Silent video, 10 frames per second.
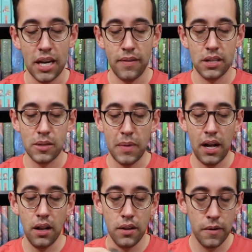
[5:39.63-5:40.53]
give it a
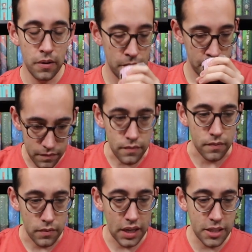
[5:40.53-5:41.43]
smell. Hmm,
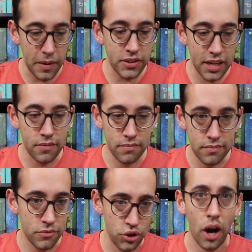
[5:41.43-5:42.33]
it smells like
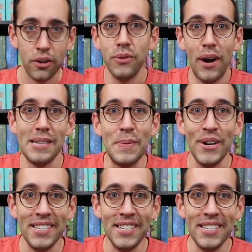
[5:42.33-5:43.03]
chocolate raspberry